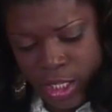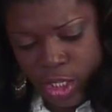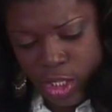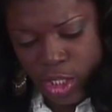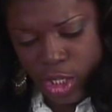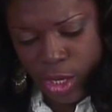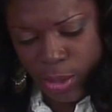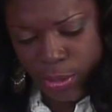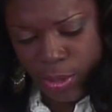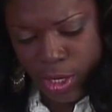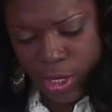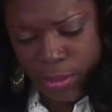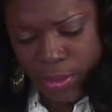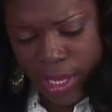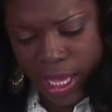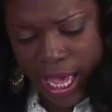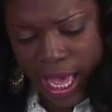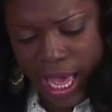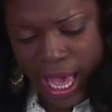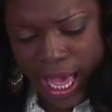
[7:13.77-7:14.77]
So I'm going to
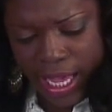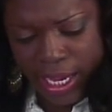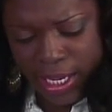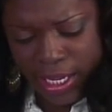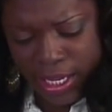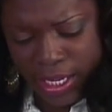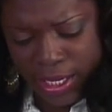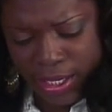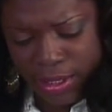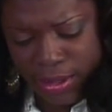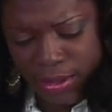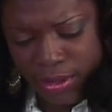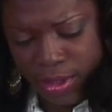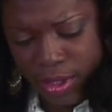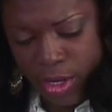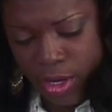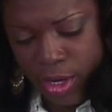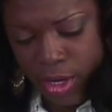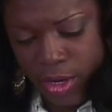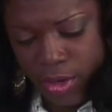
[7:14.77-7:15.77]
be adding,
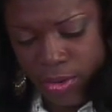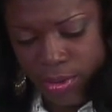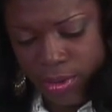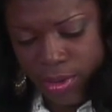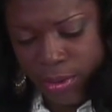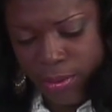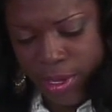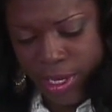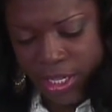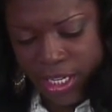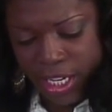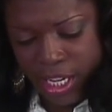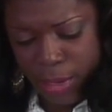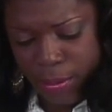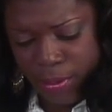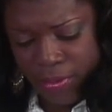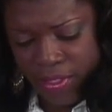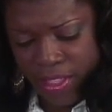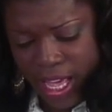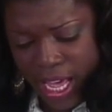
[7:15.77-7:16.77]
oh, about a
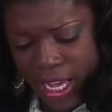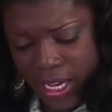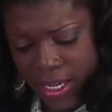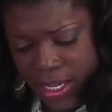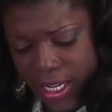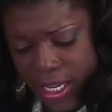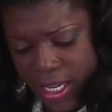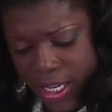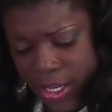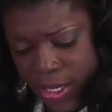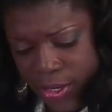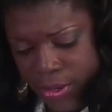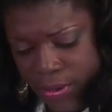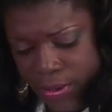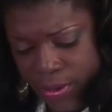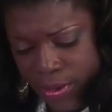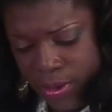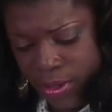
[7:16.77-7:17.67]
cup of that in here.